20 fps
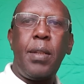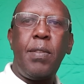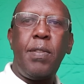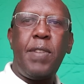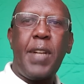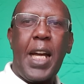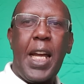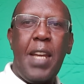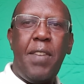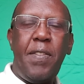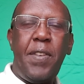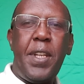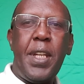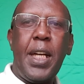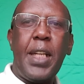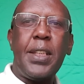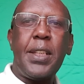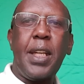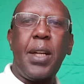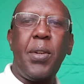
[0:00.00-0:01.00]
5
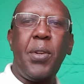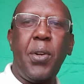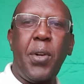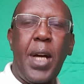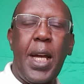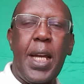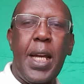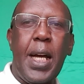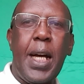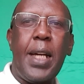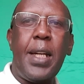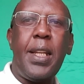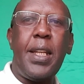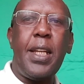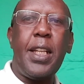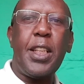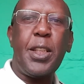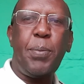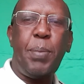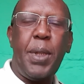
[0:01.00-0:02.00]
years ago I had the
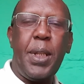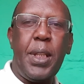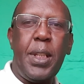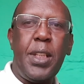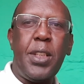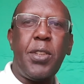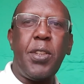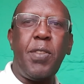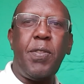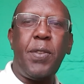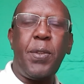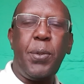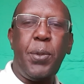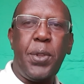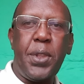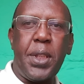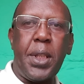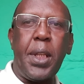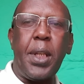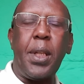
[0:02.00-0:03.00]
experience of
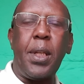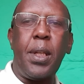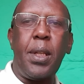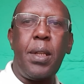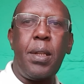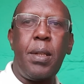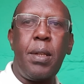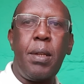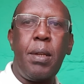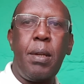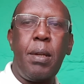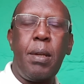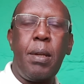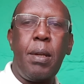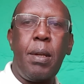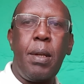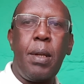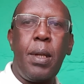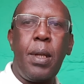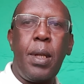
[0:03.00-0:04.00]
losing
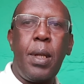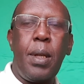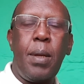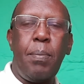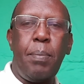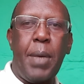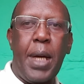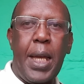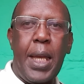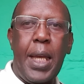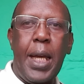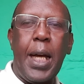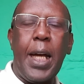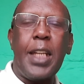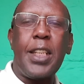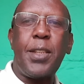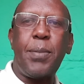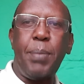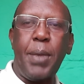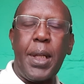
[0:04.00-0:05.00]
my
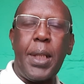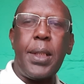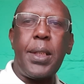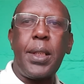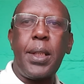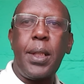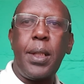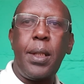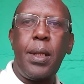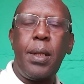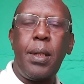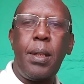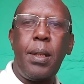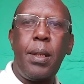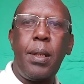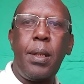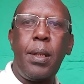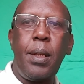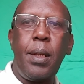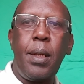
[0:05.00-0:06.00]
husband,
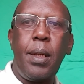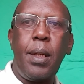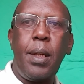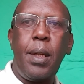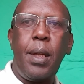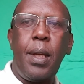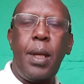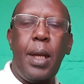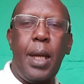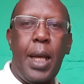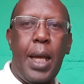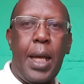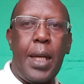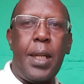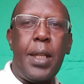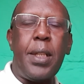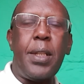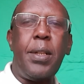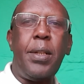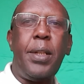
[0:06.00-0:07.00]
and
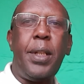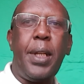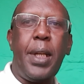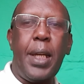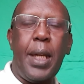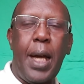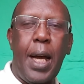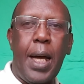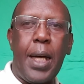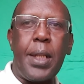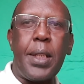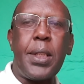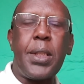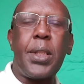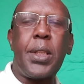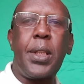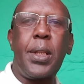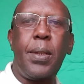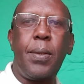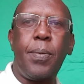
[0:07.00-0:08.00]
it really
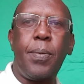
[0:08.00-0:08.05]
hurt.